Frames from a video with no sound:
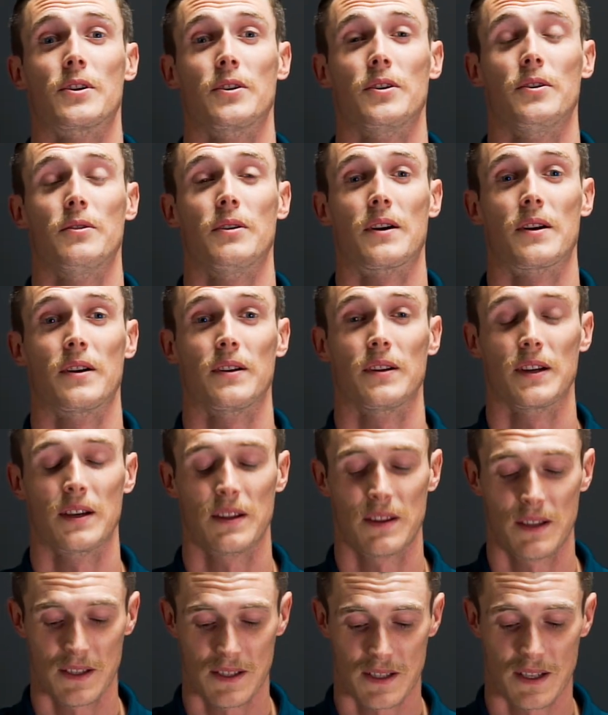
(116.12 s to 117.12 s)
you how to
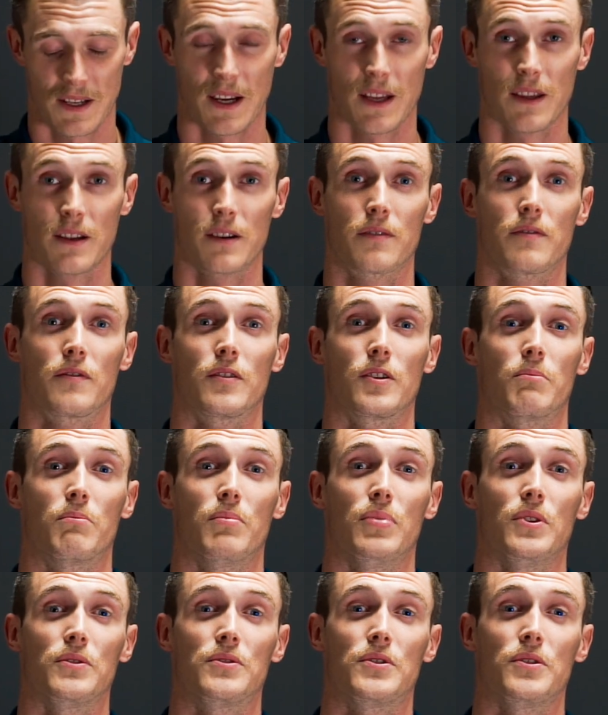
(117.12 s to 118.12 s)
link these together for the
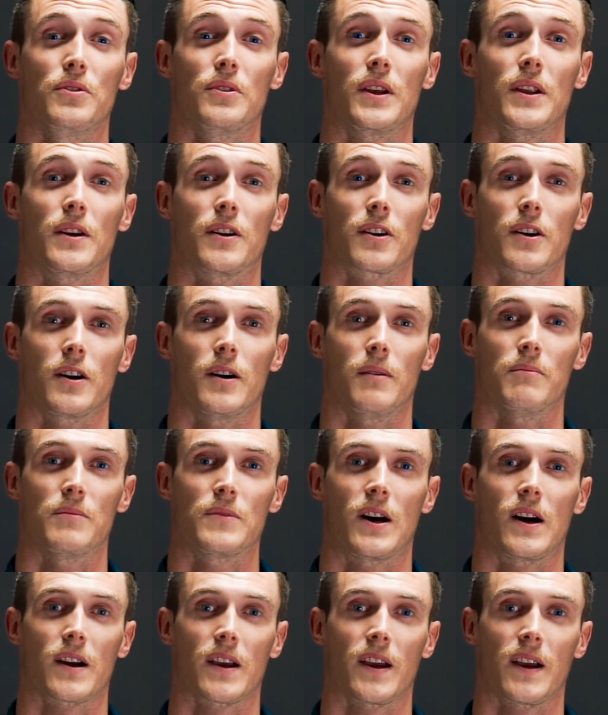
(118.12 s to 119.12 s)
Bluetooth intercom
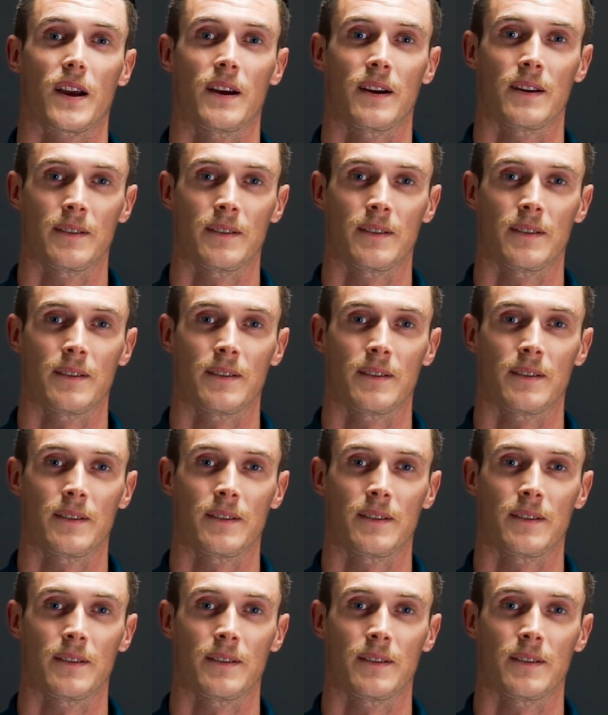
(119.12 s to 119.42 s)
talking.